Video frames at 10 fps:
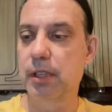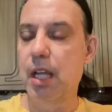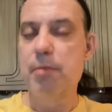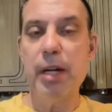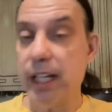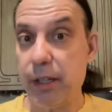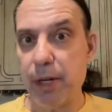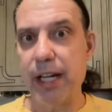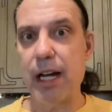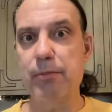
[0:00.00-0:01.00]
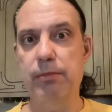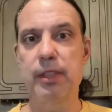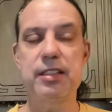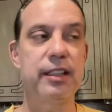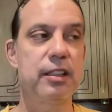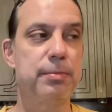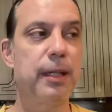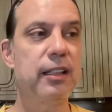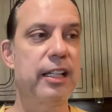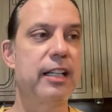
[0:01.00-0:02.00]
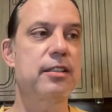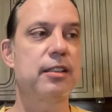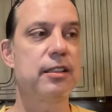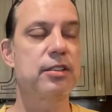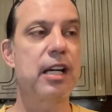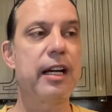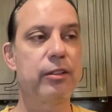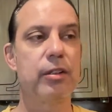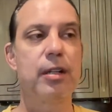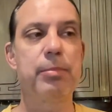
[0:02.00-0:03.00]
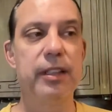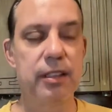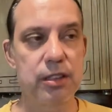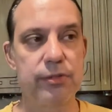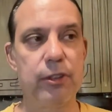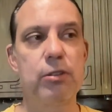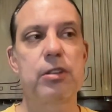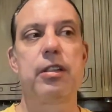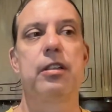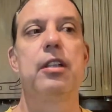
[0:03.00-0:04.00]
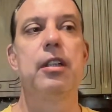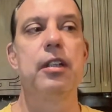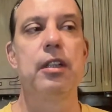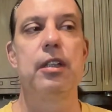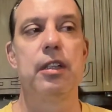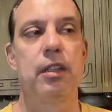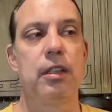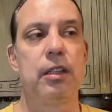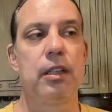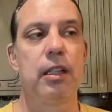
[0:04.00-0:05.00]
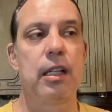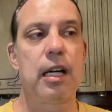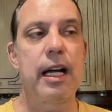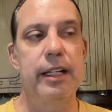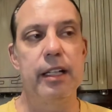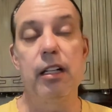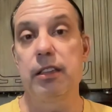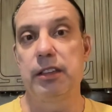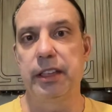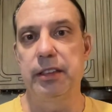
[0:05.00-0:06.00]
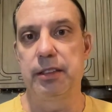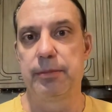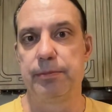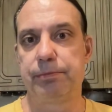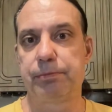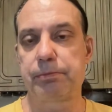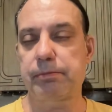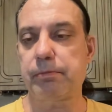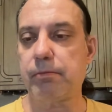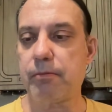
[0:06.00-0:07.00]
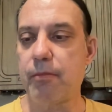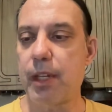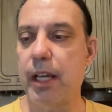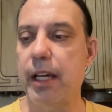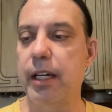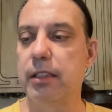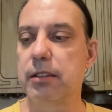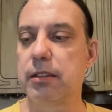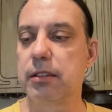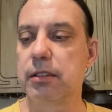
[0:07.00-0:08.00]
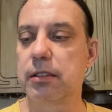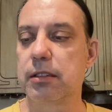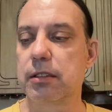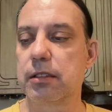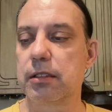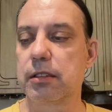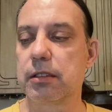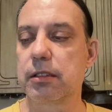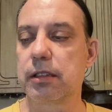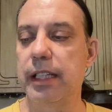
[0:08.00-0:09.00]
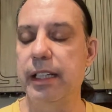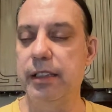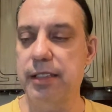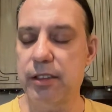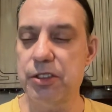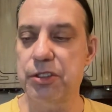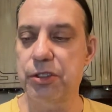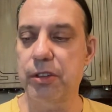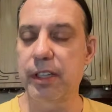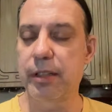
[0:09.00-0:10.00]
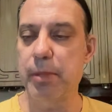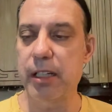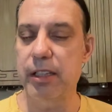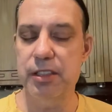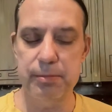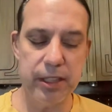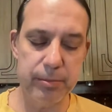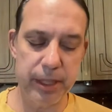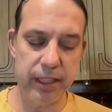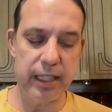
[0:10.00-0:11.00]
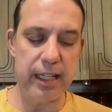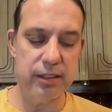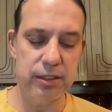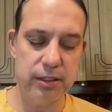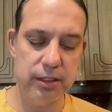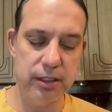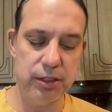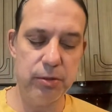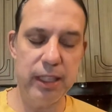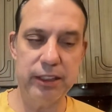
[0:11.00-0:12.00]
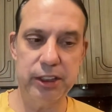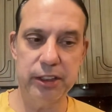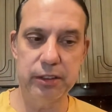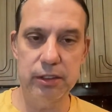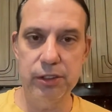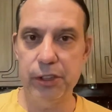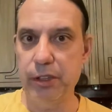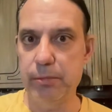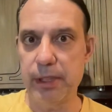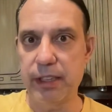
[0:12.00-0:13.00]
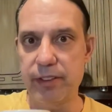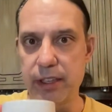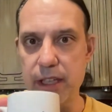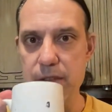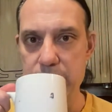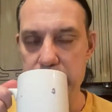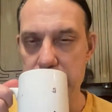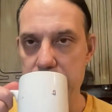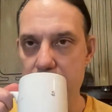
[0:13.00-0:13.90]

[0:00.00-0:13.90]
But anyway, I'm listening to this podcast, and this guy grew up in this folk ideologies. And he tells a story about his mother being asked this question, do you believe in ghosts?